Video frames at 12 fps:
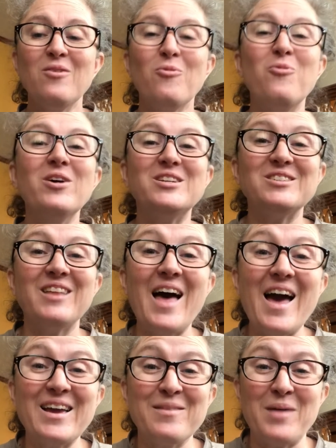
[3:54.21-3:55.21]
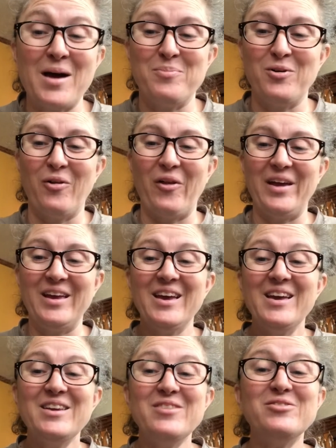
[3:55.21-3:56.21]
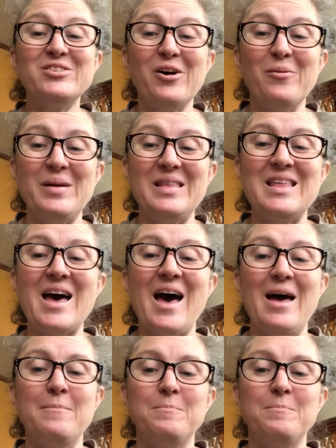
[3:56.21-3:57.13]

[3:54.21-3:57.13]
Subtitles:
"Which leg am I pulling? You tell me that."